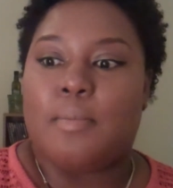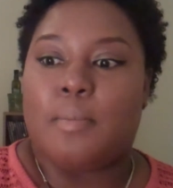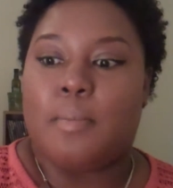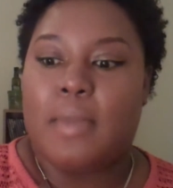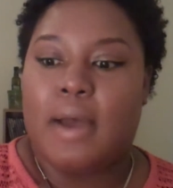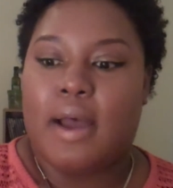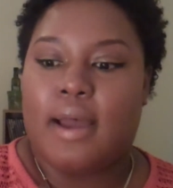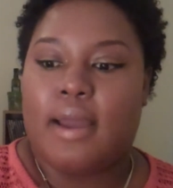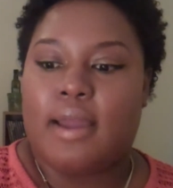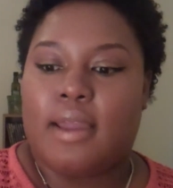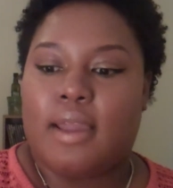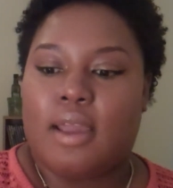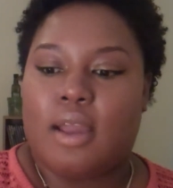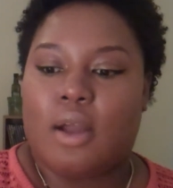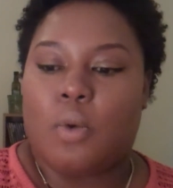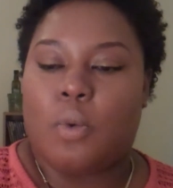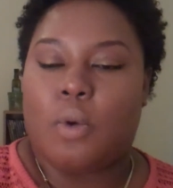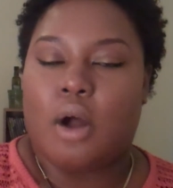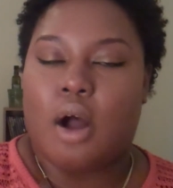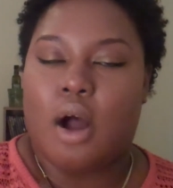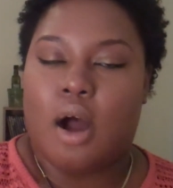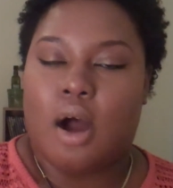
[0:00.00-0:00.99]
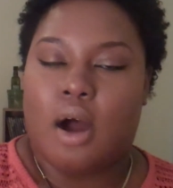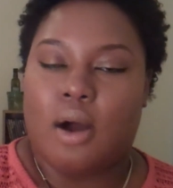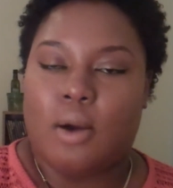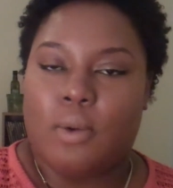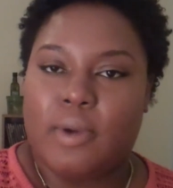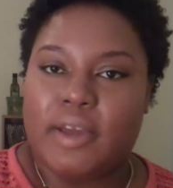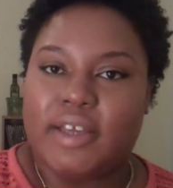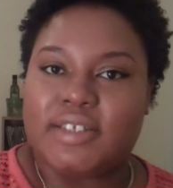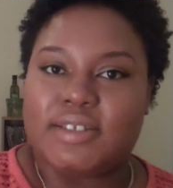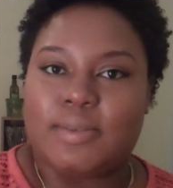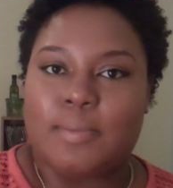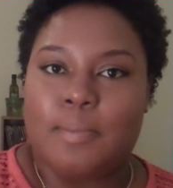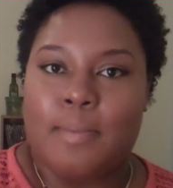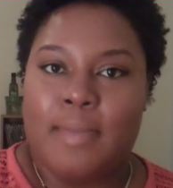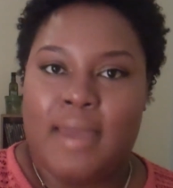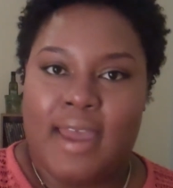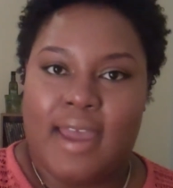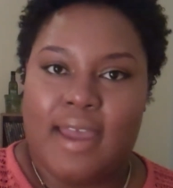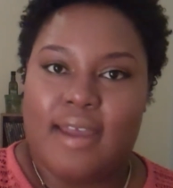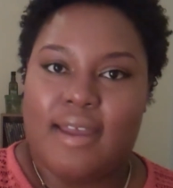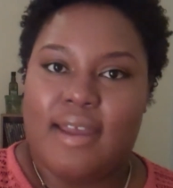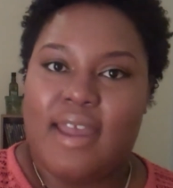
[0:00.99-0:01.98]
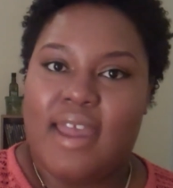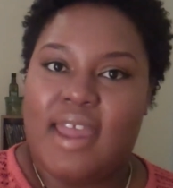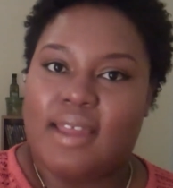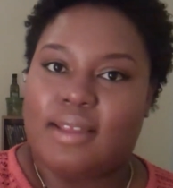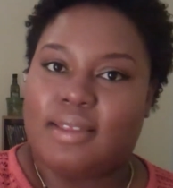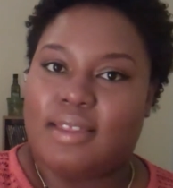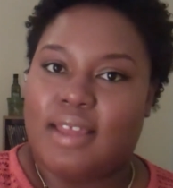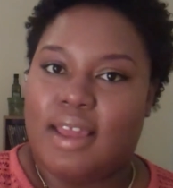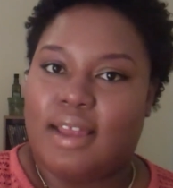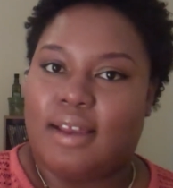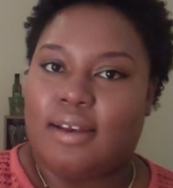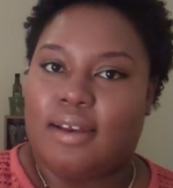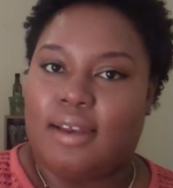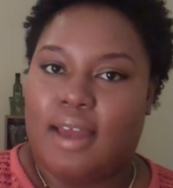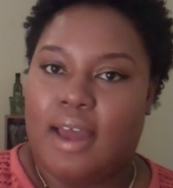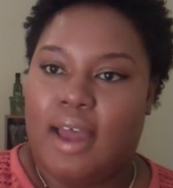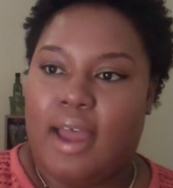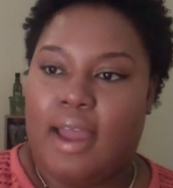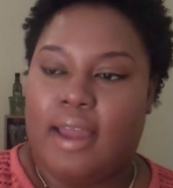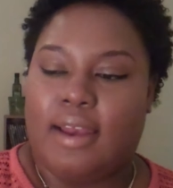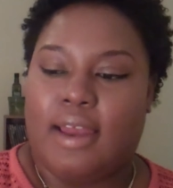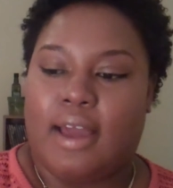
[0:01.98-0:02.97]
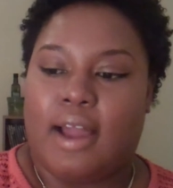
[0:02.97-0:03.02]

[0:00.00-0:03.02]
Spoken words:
My hair will always matte at that line.